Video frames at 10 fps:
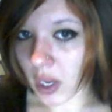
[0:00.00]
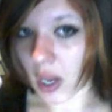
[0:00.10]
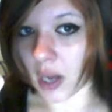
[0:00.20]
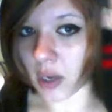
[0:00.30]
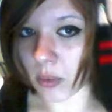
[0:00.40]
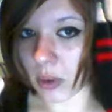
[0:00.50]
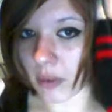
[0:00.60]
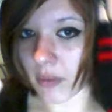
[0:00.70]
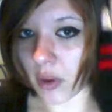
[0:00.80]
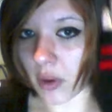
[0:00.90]
And you want
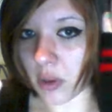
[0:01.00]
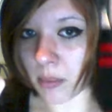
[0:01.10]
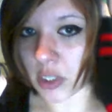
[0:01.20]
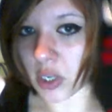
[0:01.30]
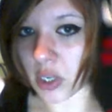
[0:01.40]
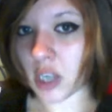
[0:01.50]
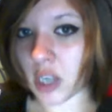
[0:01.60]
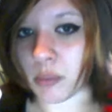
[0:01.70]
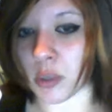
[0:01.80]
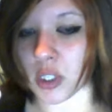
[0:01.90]
to volumize your hair,
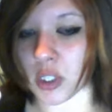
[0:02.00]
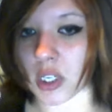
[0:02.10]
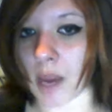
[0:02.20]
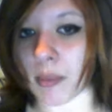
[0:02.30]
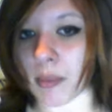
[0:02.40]
just push it up,